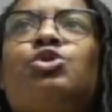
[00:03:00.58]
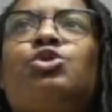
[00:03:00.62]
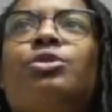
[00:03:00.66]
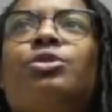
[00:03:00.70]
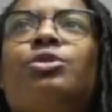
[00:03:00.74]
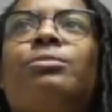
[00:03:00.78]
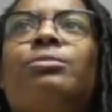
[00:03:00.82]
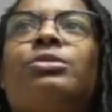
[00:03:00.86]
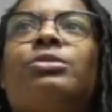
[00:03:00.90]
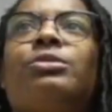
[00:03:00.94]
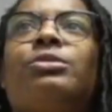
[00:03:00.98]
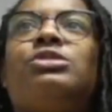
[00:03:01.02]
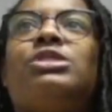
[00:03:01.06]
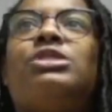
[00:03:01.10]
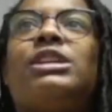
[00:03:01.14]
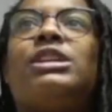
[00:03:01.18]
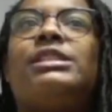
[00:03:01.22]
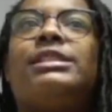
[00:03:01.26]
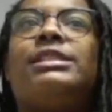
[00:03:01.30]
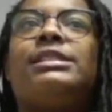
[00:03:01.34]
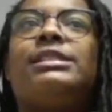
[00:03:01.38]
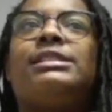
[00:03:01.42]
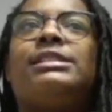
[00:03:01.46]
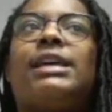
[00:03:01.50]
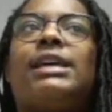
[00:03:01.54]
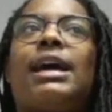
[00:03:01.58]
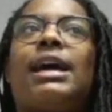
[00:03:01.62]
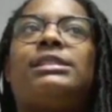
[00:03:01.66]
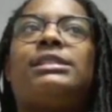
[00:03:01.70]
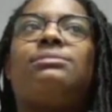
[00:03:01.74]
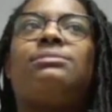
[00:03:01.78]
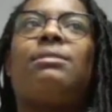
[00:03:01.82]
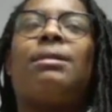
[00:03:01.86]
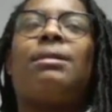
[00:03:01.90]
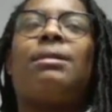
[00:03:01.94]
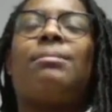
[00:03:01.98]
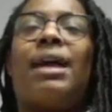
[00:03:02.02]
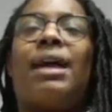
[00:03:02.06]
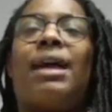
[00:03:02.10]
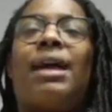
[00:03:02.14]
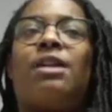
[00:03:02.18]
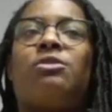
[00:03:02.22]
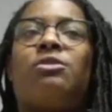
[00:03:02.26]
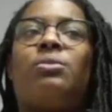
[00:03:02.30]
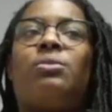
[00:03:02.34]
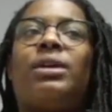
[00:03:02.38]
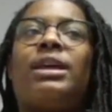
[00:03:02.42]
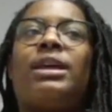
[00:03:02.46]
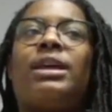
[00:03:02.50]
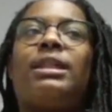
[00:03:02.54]
criminal justice as my
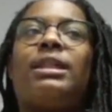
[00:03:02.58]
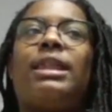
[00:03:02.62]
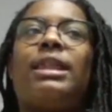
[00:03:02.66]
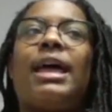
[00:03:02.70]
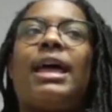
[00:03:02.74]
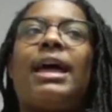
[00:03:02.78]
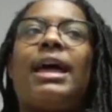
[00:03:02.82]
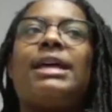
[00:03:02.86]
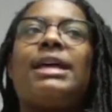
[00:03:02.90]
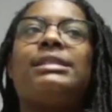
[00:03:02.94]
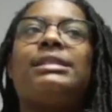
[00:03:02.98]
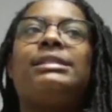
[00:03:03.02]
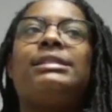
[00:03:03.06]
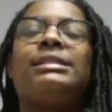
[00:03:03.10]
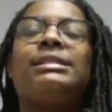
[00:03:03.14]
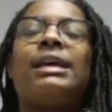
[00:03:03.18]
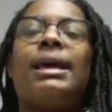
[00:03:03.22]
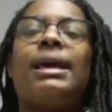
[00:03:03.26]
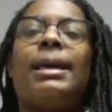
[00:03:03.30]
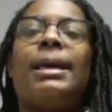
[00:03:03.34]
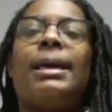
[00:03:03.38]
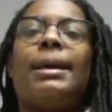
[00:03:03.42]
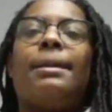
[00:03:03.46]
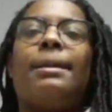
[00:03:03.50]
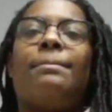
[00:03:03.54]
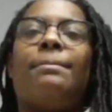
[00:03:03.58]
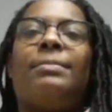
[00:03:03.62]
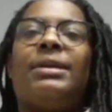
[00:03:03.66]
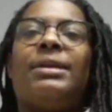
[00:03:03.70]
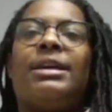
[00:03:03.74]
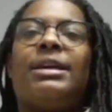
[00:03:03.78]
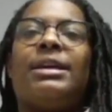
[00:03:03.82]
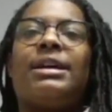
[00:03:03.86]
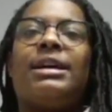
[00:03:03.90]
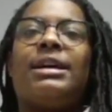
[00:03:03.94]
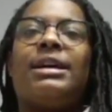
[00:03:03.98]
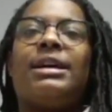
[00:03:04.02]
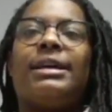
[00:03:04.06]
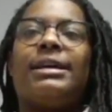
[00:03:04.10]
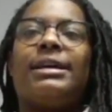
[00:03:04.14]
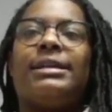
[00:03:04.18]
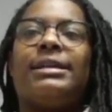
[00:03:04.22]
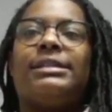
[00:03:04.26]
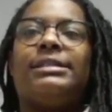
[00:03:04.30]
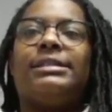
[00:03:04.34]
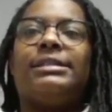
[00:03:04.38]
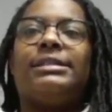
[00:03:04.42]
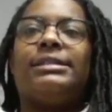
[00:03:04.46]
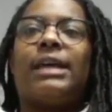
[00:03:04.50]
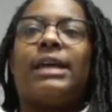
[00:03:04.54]
pathway class
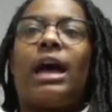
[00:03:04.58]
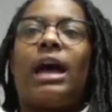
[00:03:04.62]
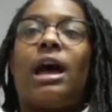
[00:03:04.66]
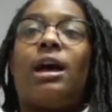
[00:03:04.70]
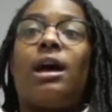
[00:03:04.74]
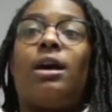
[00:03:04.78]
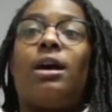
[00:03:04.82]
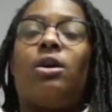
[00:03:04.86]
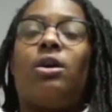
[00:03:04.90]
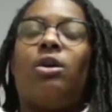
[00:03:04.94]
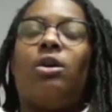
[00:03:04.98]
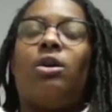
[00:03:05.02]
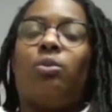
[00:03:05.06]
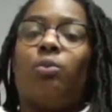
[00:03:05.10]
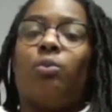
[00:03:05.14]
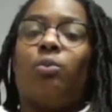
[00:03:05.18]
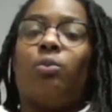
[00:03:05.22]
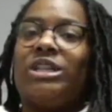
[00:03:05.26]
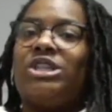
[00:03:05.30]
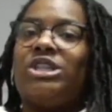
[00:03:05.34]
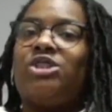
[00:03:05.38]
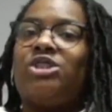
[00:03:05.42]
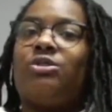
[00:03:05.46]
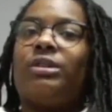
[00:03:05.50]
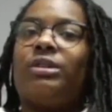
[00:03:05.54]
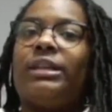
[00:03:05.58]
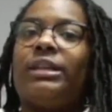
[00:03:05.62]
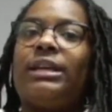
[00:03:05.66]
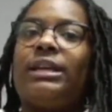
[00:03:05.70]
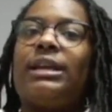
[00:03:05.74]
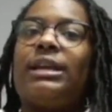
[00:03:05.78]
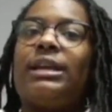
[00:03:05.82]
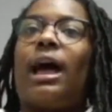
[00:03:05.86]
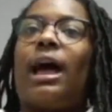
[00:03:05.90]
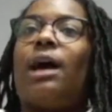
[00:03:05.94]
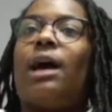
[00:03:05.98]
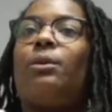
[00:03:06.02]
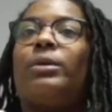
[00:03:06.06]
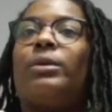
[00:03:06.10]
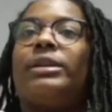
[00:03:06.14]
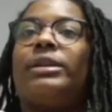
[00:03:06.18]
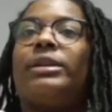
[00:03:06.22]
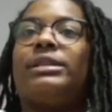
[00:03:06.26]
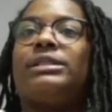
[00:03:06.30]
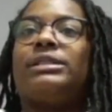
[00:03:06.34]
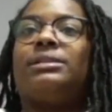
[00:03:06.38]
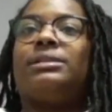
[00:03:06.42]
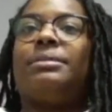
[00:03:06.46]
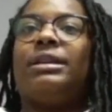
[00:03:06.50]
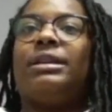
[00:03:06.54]
because originally I
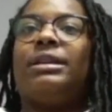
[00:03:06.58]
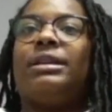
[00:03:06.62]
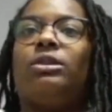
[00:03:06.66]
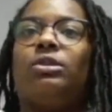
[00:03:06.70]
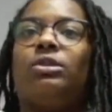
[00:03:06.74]
wanted to be a